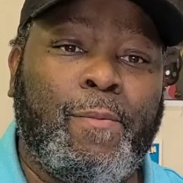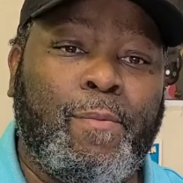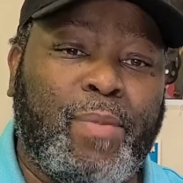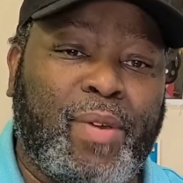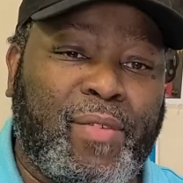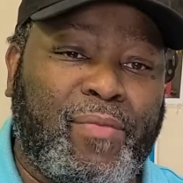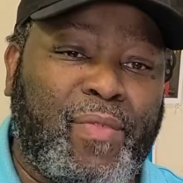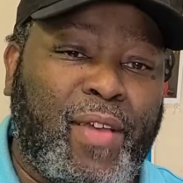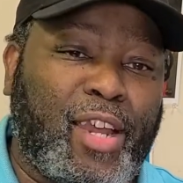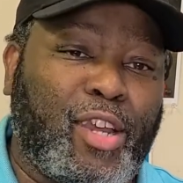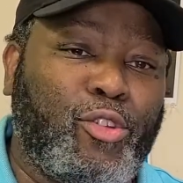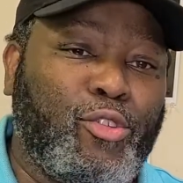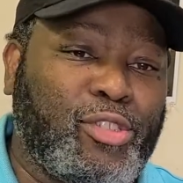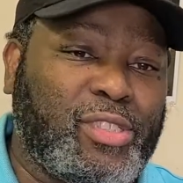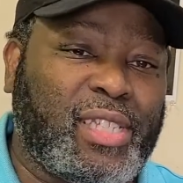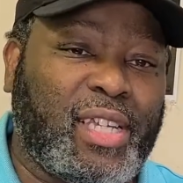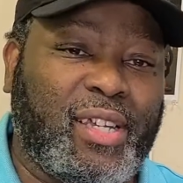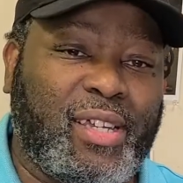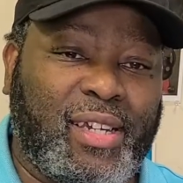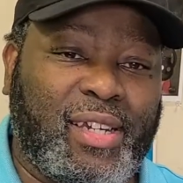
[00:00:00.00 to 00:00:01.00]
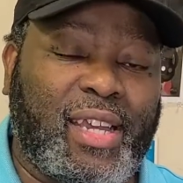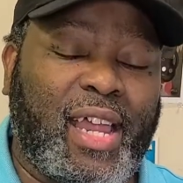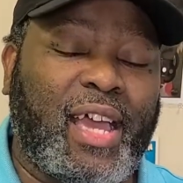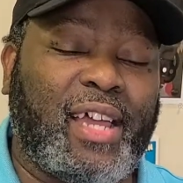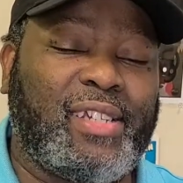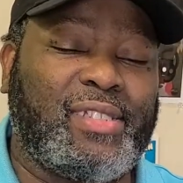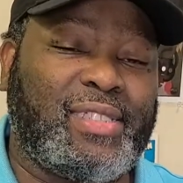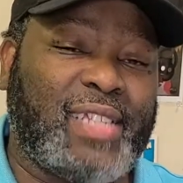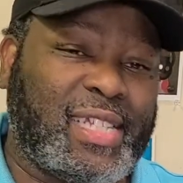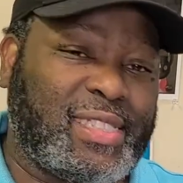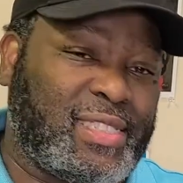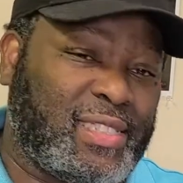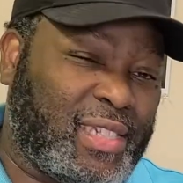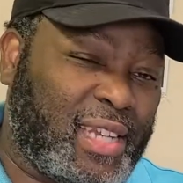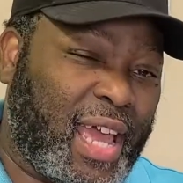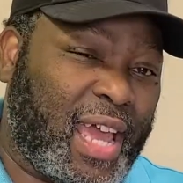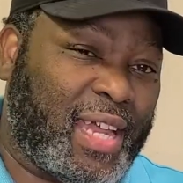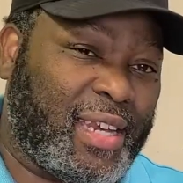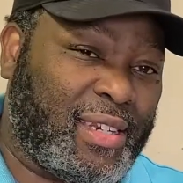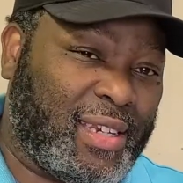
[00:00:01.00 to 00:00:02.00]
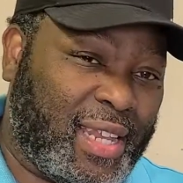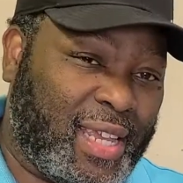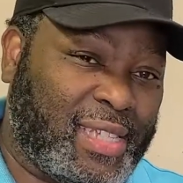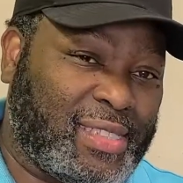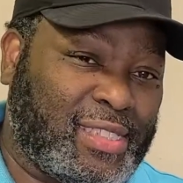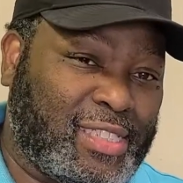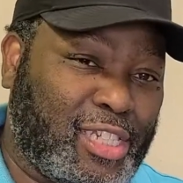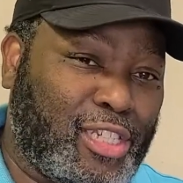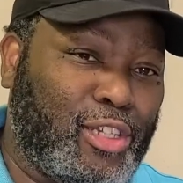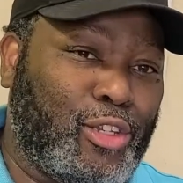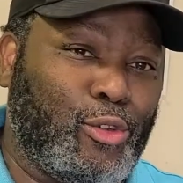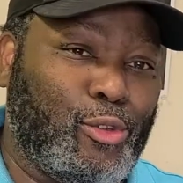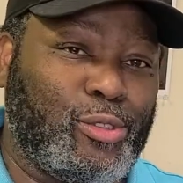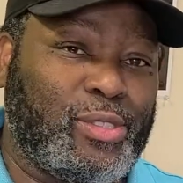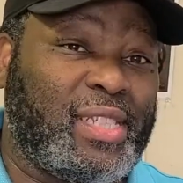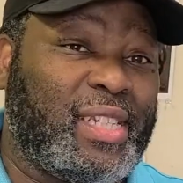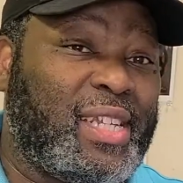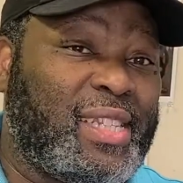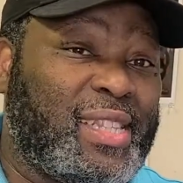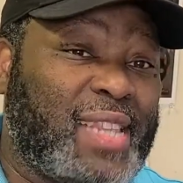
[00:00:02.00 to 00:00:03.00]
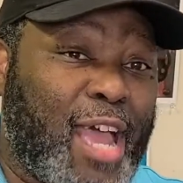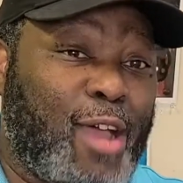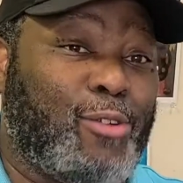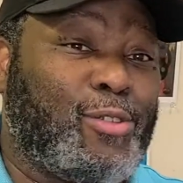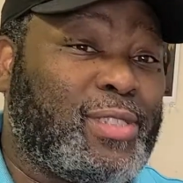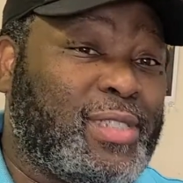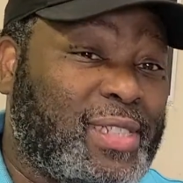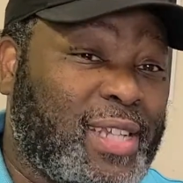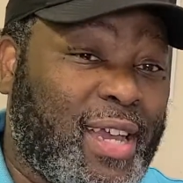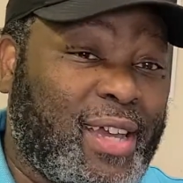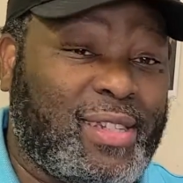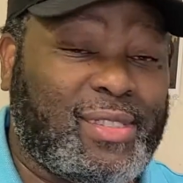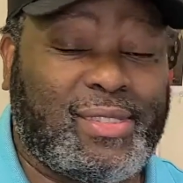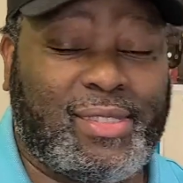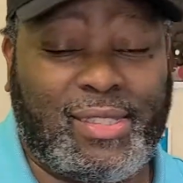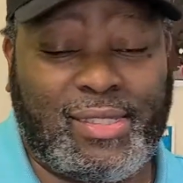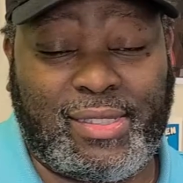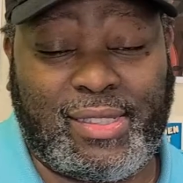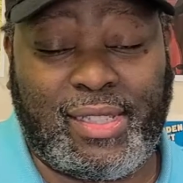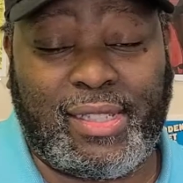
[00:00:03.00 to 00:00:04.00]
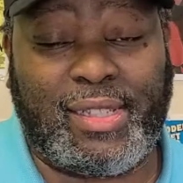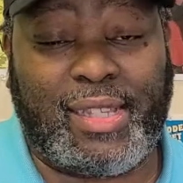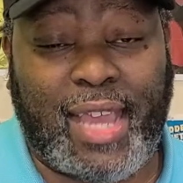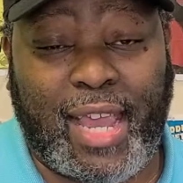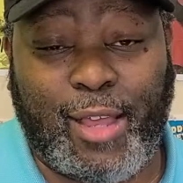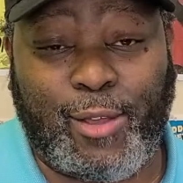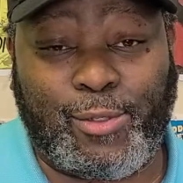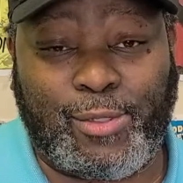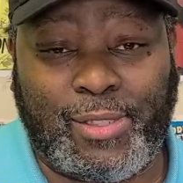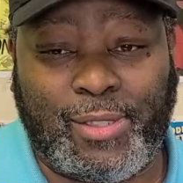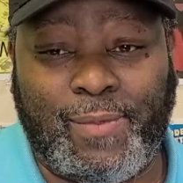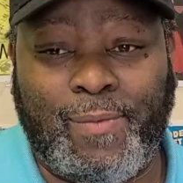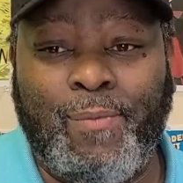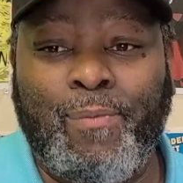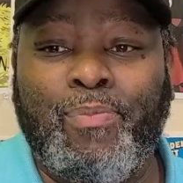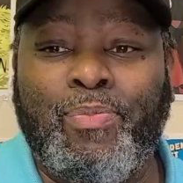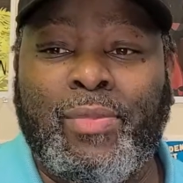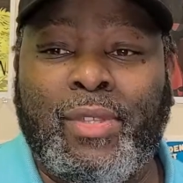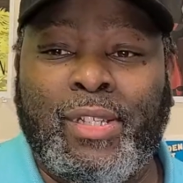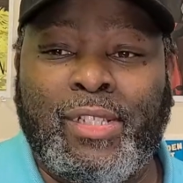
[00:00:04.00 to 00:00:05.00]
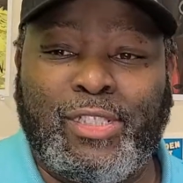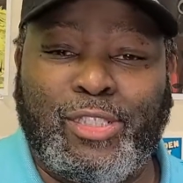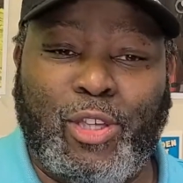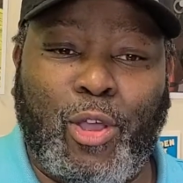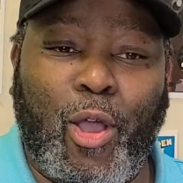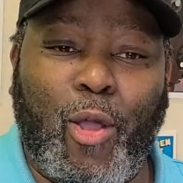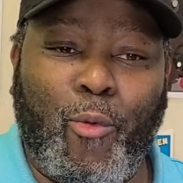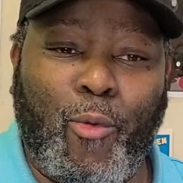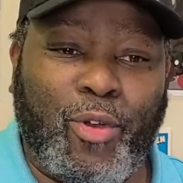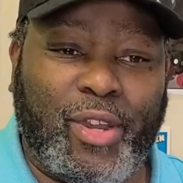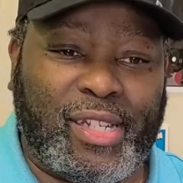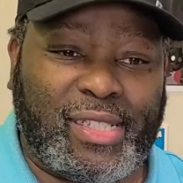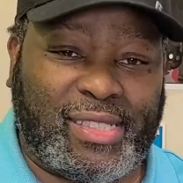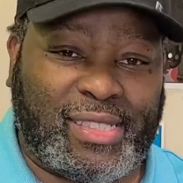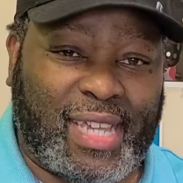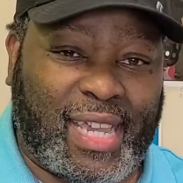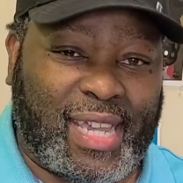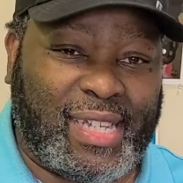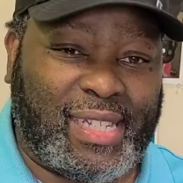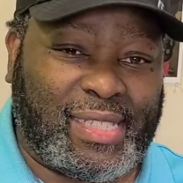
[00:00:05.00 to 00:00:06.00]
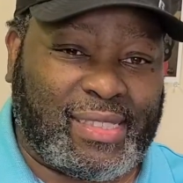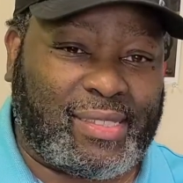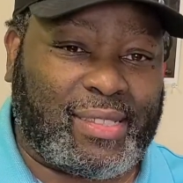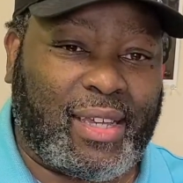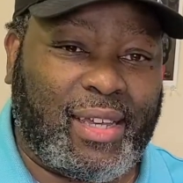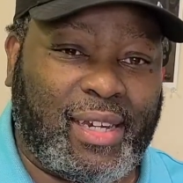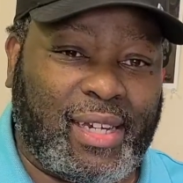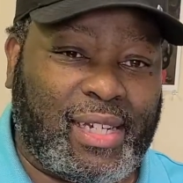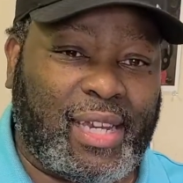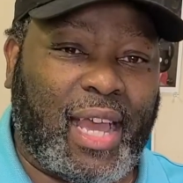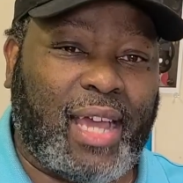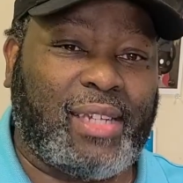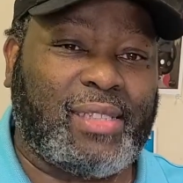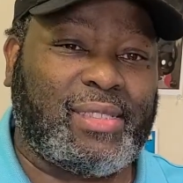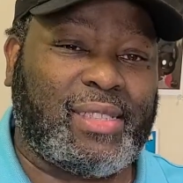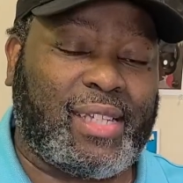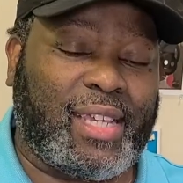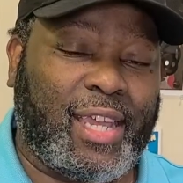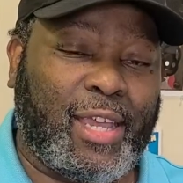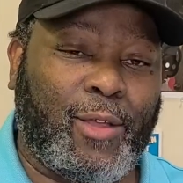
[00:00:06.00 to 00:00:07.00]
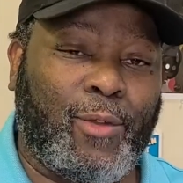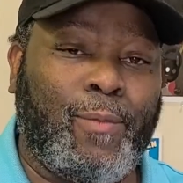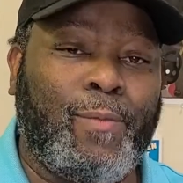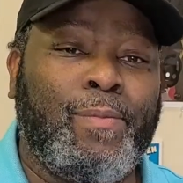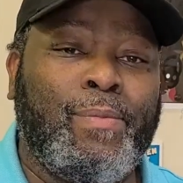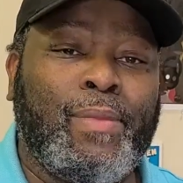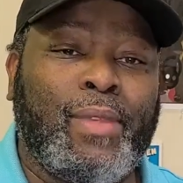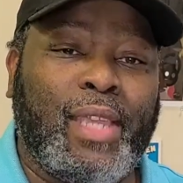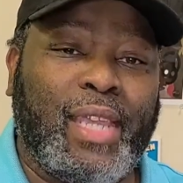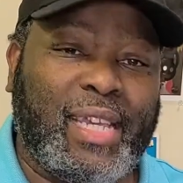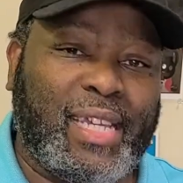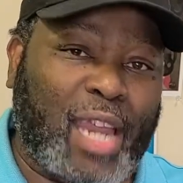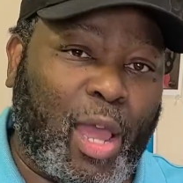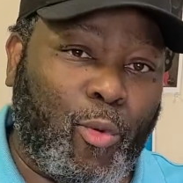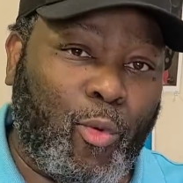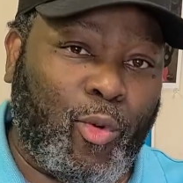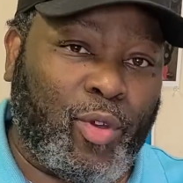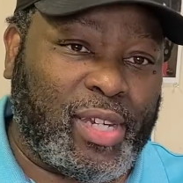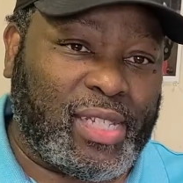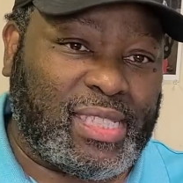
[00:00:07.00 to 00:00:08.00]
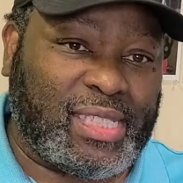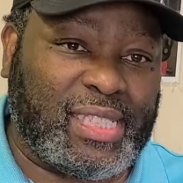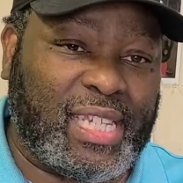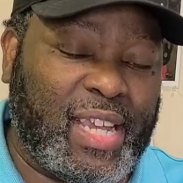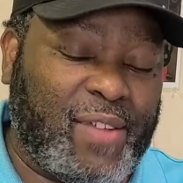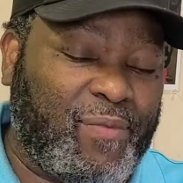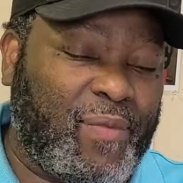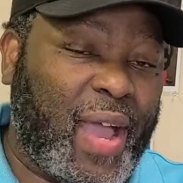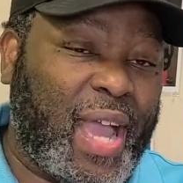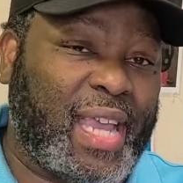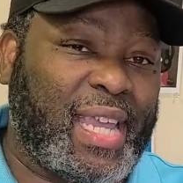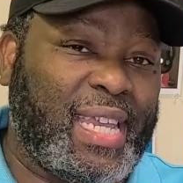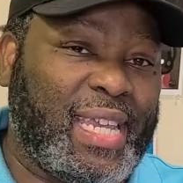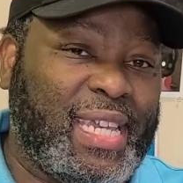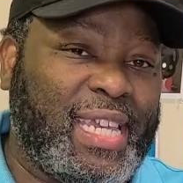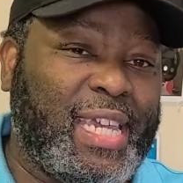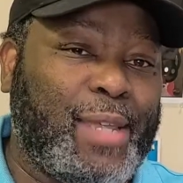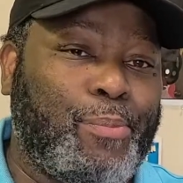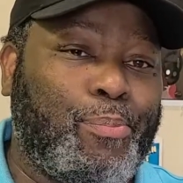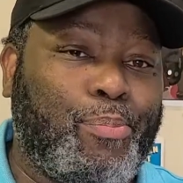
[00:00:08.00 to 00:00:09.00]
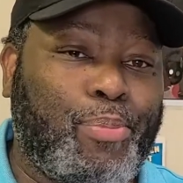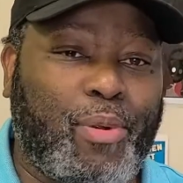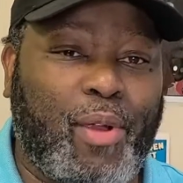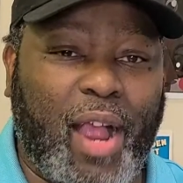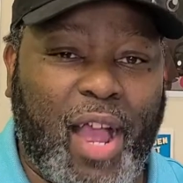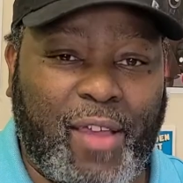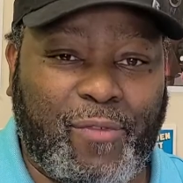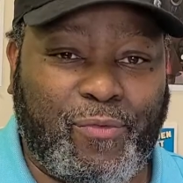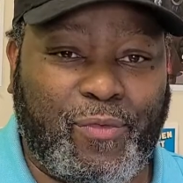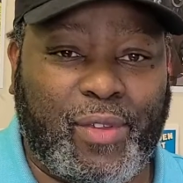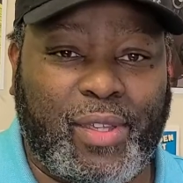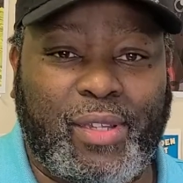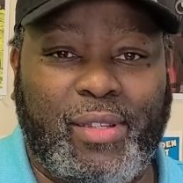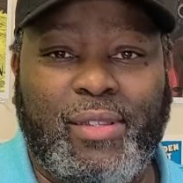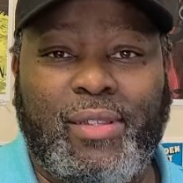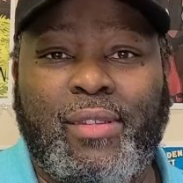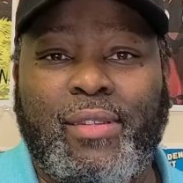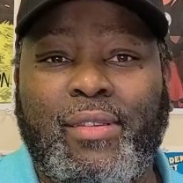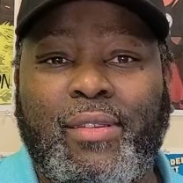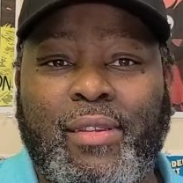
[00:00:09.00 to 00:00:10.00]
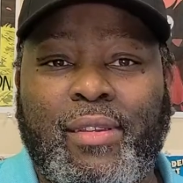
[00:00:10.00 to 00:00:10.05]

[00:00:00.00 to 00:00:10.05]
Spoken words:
But if I lose $100, that's a lot less than losing $1,000 or $10,000. So I want to take this $100 account and I want to see if I can get profit.